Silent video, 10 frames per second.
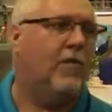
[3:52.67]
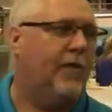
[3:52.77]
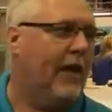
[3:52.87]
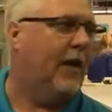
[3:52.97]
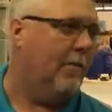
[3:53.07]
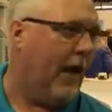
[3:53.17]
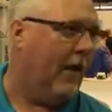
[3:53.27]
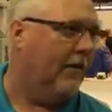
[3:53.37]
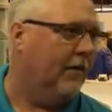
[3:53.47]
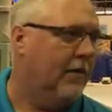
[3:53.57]
think
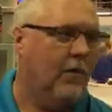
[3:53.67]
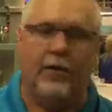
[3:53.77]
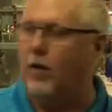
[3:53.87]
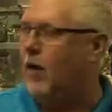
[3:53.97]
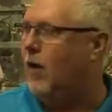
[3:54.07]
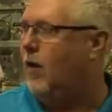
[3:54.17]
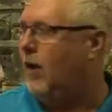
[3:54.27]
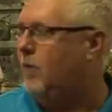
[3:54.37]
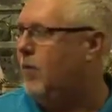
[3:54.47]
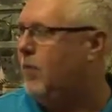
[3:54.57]
about when they're
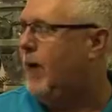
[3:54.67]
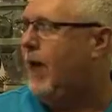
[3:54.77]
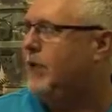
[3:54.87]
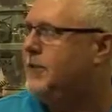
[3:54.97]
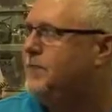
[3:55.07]
unloading a bulk bag.